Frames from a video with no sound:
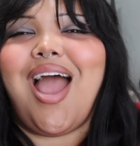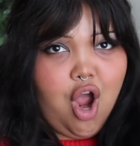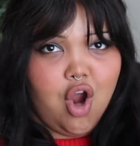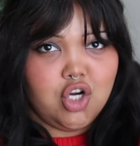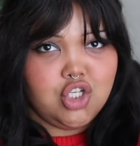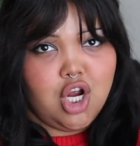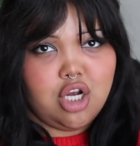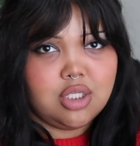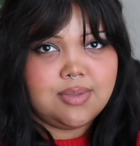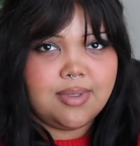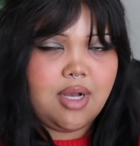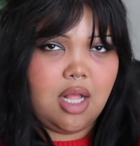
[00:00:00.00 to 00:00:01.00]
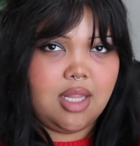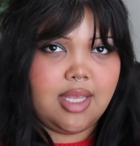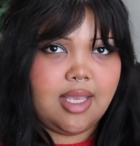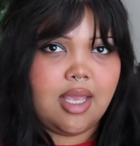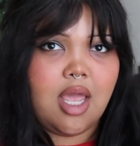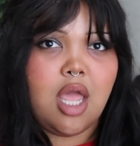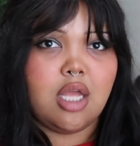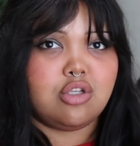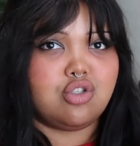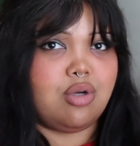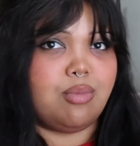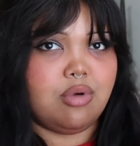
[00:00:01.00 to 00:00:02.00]
our Charles Macaulay,
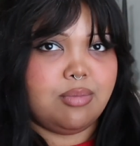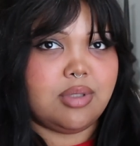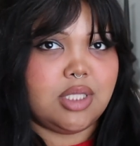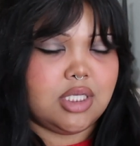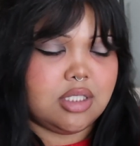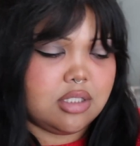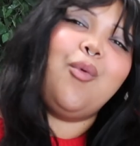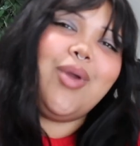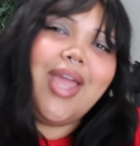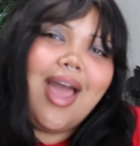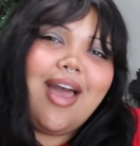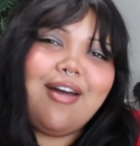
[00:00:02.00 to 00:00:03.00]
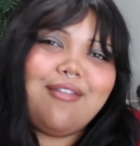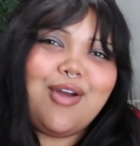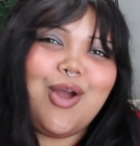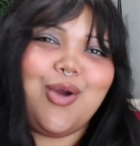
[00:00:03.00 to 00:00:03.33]
drumroll please. We have